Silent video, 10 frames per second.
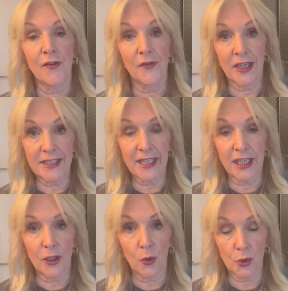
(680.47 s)
Phase
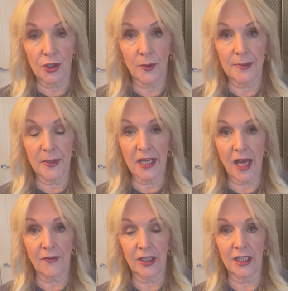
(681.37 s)
8 also has been
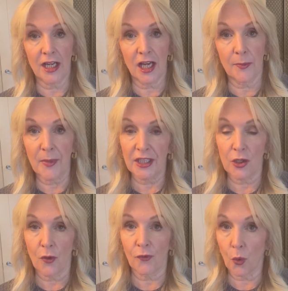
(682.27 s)
having money
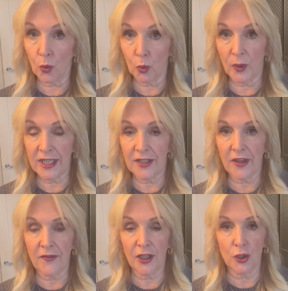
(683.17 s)
off all week.
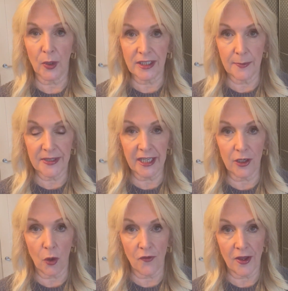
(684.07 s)
They've had 20%
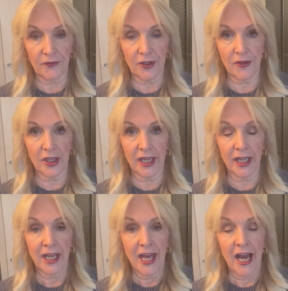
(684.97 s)
off everything,
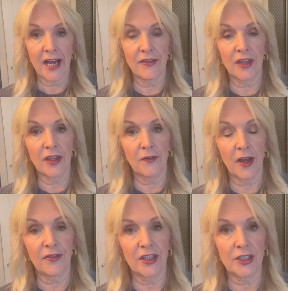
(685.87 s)
and then they've
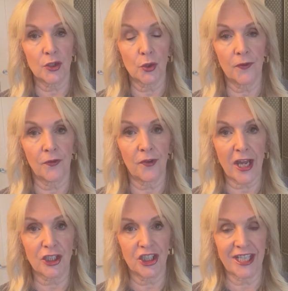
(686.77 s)
had these sort of
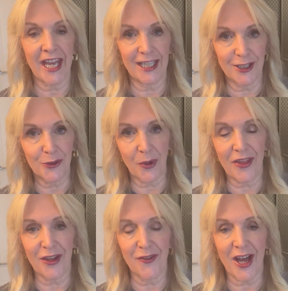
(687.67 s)
flash days where
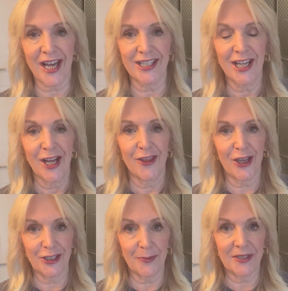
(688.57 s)
they've had
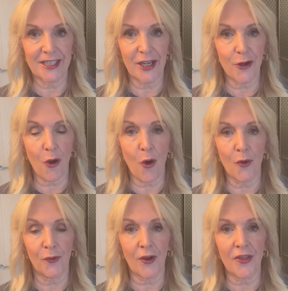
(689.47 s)
30%
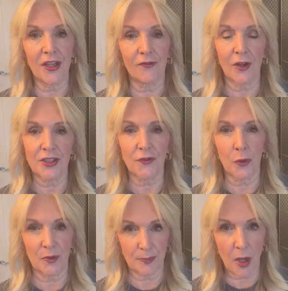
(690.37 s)
off. I think first of all
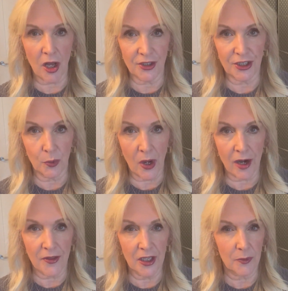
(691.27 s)
it was party wear,
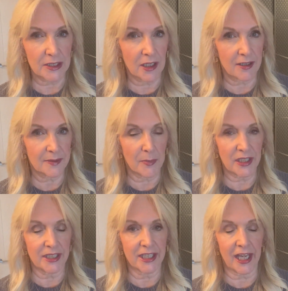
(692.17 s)
I think it was last
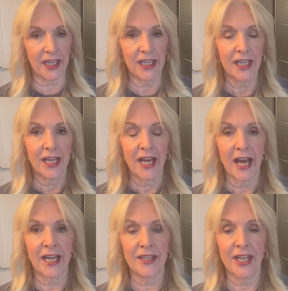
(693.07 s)
Monday,
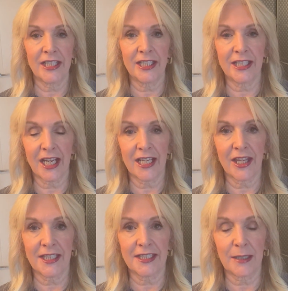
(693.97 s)
and then today
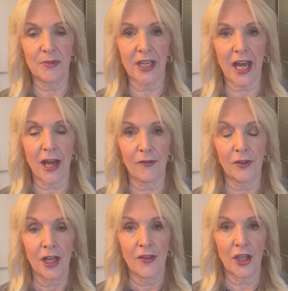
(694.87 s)
they seem to have
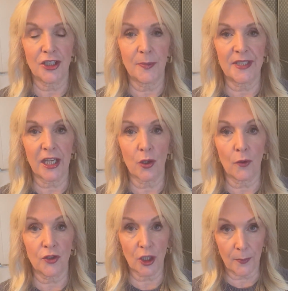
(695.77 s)
30%
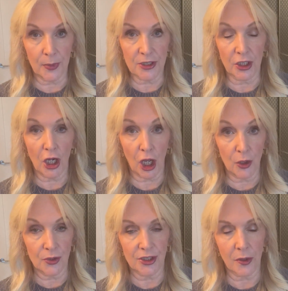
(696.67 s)
off jumpers and
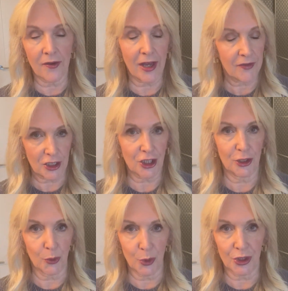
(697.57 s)
coats, so I have actually
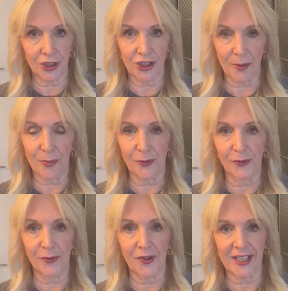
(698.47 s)
ordered a jumper
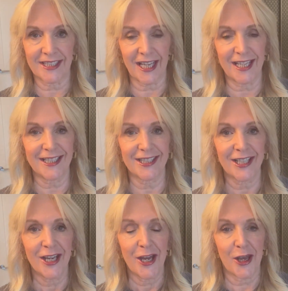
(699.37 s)
from Phase 8
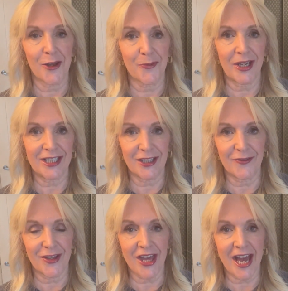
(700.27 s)
and I'm waiting
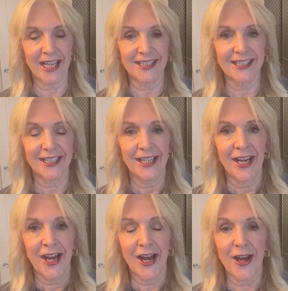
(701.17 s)
for that.
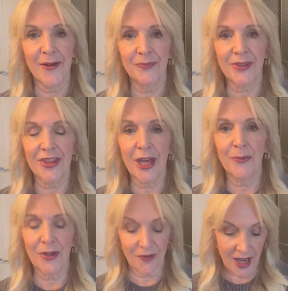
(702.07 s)
Then
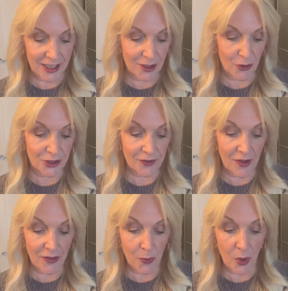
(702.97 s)
we've had lots of
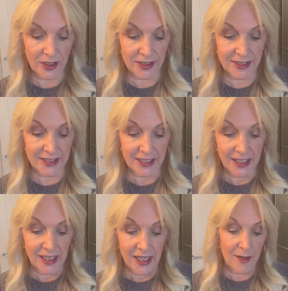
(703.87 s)
other ones.
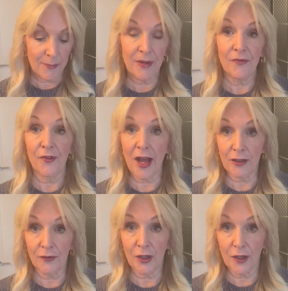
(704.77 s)
Mint
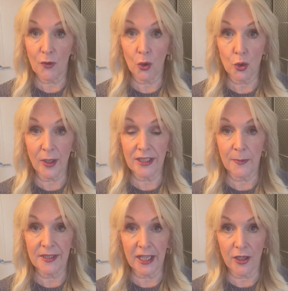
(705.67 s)
Velvet have got
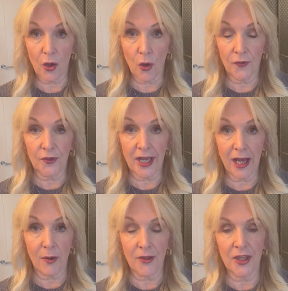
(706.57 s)
20% off
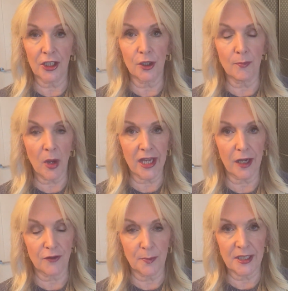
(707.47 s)
now. I think you might
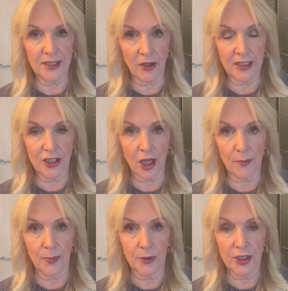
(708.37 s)
have to be signed
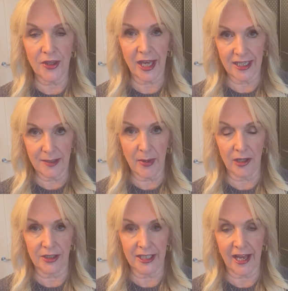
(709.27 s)
up to their email
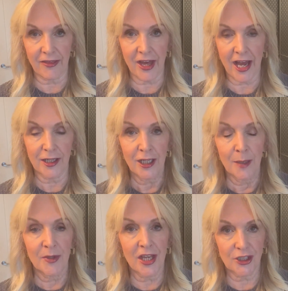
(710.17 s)
to get that,
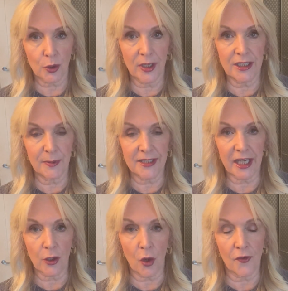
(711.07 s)
but that's
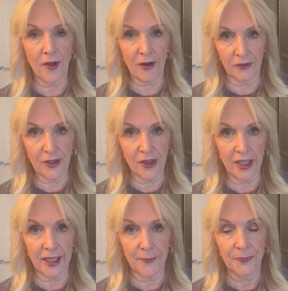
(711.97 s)
20% off
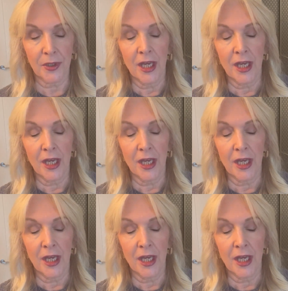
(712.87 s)
everything.